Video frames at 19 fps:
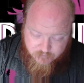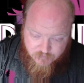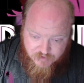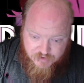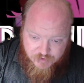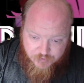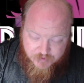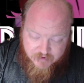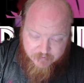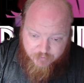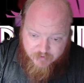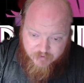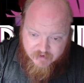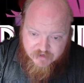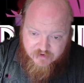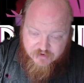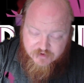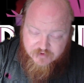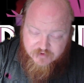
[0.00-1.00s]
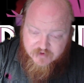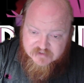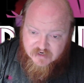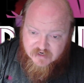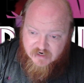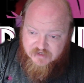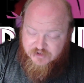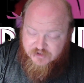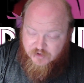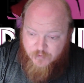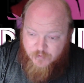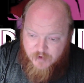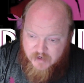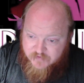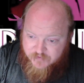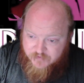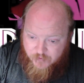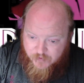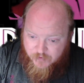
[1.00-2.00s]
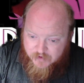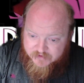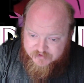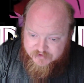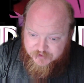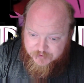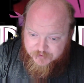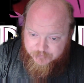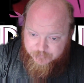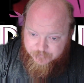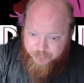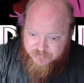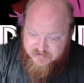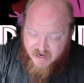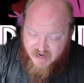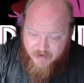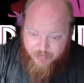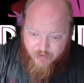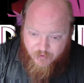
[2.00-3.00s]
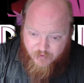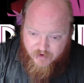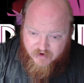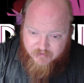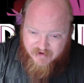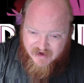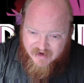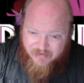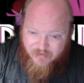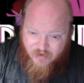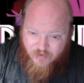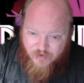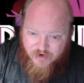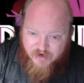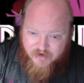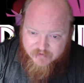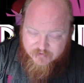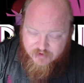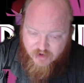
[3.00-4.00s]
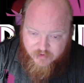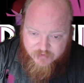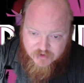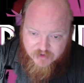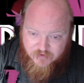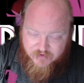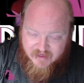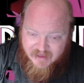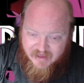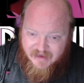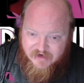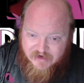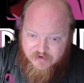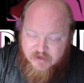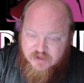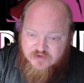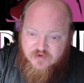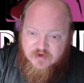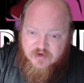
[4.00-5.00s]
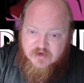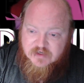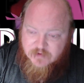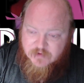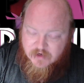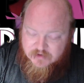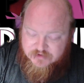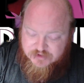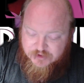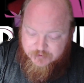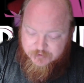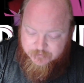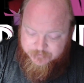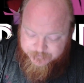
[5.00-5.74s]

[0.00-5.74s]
You can bring your units in on turn 1 if you wanted to. Top of 1, bottom of 1. Normally you can't. You can treat it as round 2.